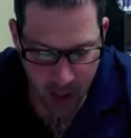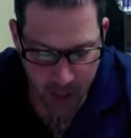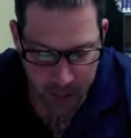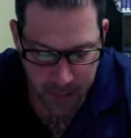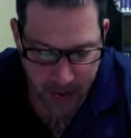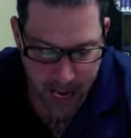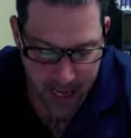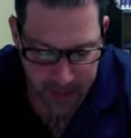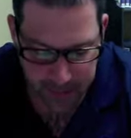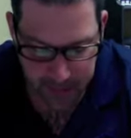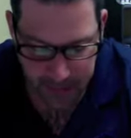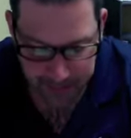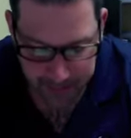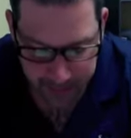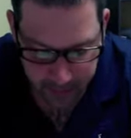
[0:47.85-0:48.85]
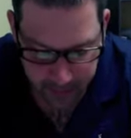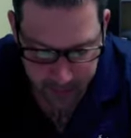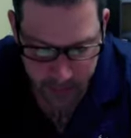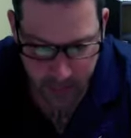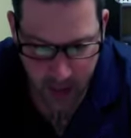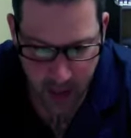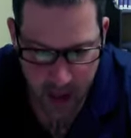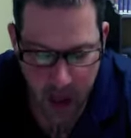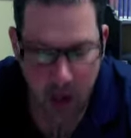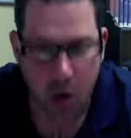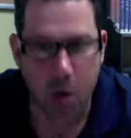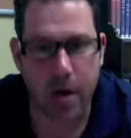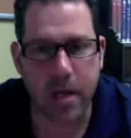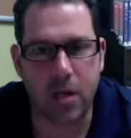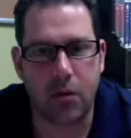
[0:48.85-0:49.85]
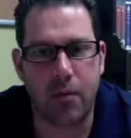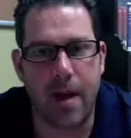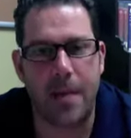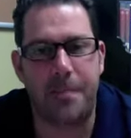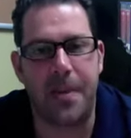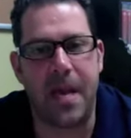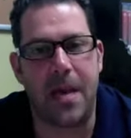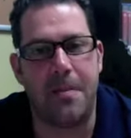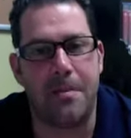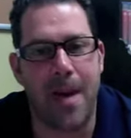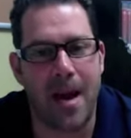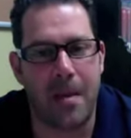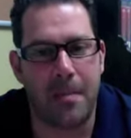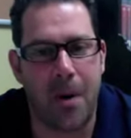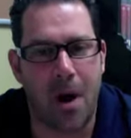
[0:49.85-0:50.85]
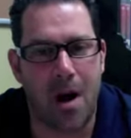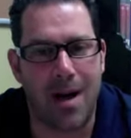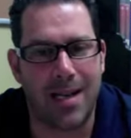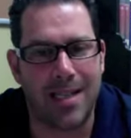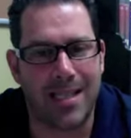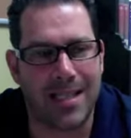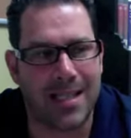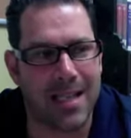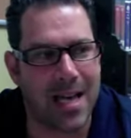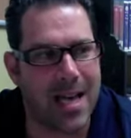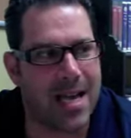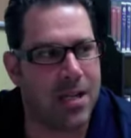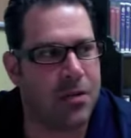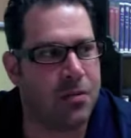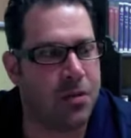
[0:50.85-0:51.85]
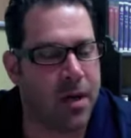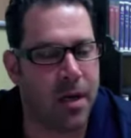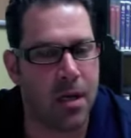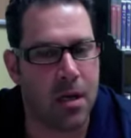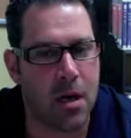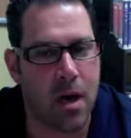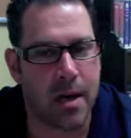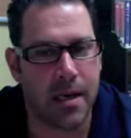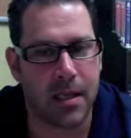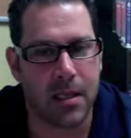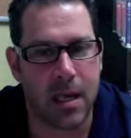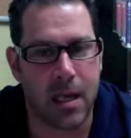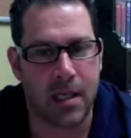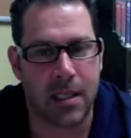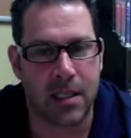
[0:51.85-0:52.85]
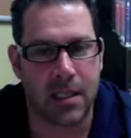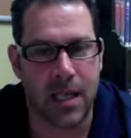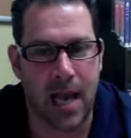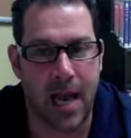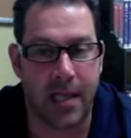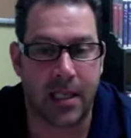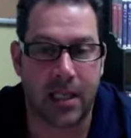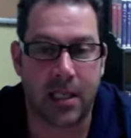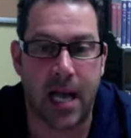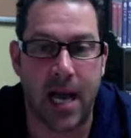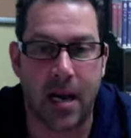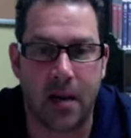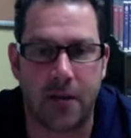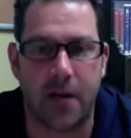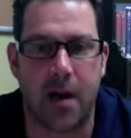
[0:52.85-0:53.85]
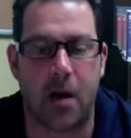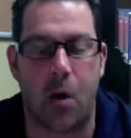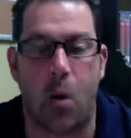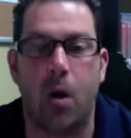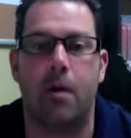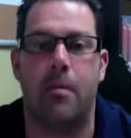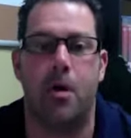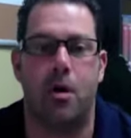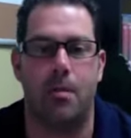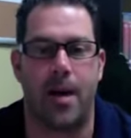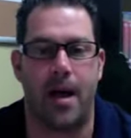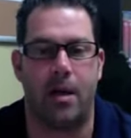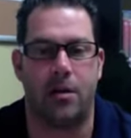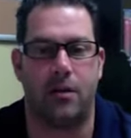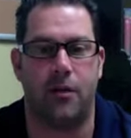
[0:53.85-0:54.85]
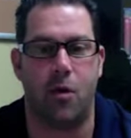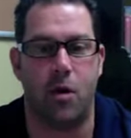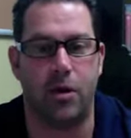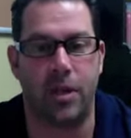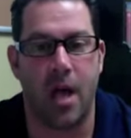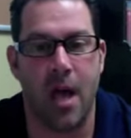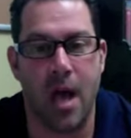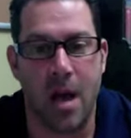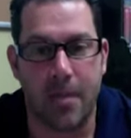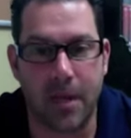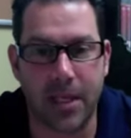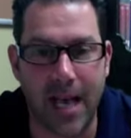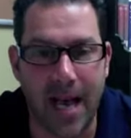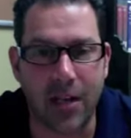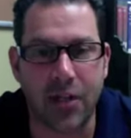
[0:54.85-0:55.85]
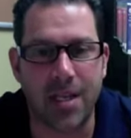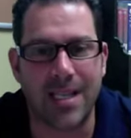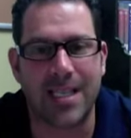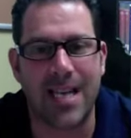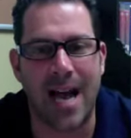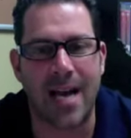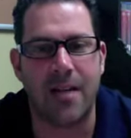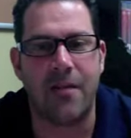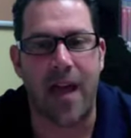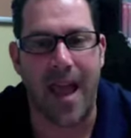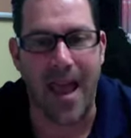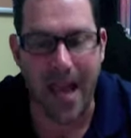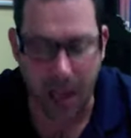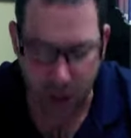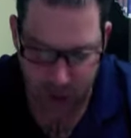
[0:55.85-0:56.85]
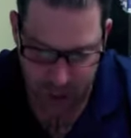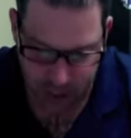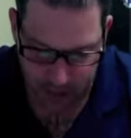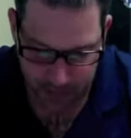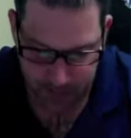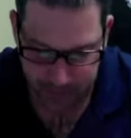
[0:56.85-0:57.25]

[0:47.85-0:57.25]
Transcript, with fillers: But according to Ray Peat, menopause is really not a, a sign, it's a sign of a hormone imbalance, of course, but it's actually a sign of aging.